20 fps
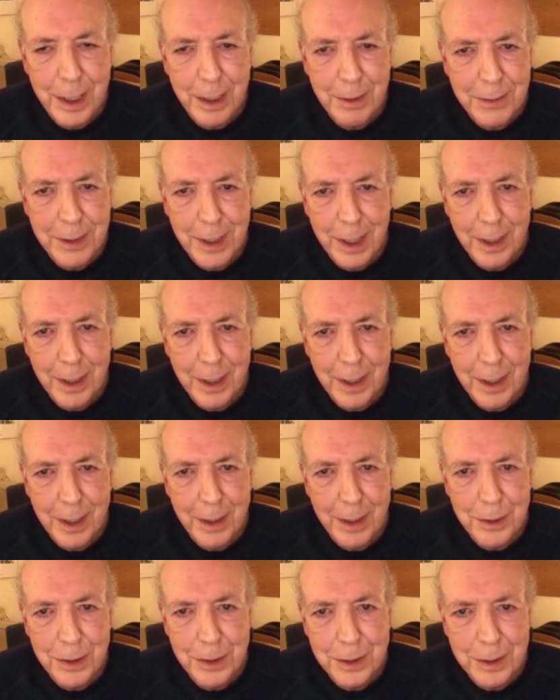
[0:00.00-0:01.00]
of
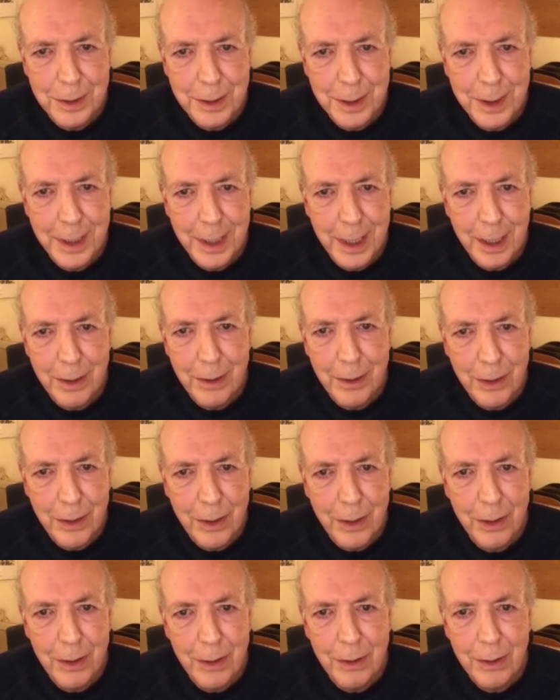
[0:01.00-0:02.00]
challenges that
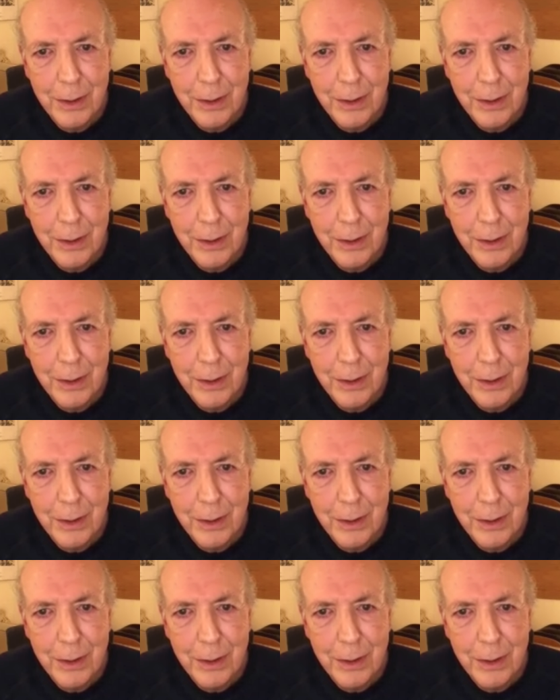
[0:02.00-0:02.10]
are